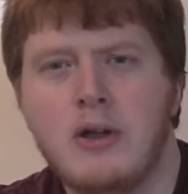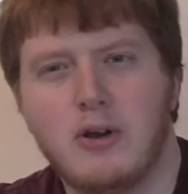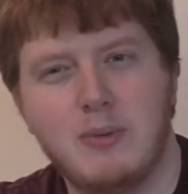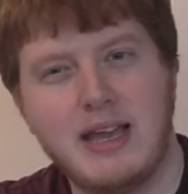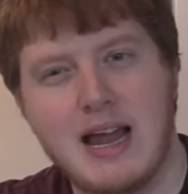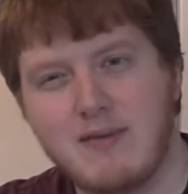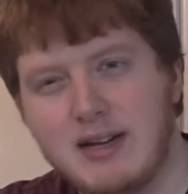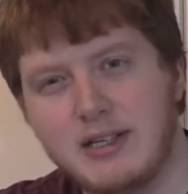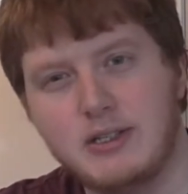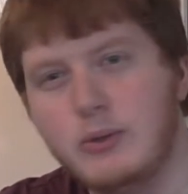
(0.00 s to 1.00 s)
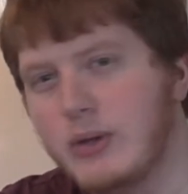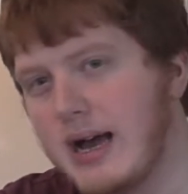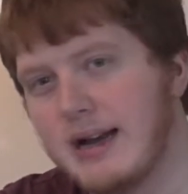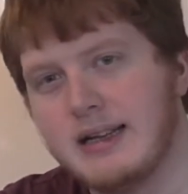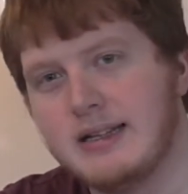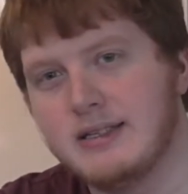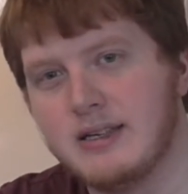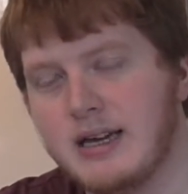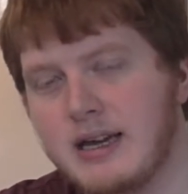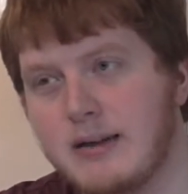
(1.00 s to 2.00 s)
Normally can't really do that in,
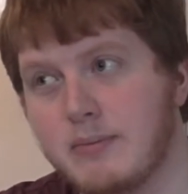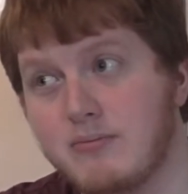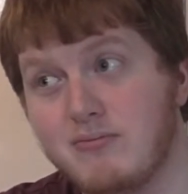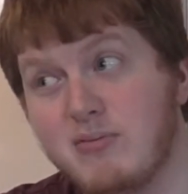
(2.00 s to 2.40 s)
say,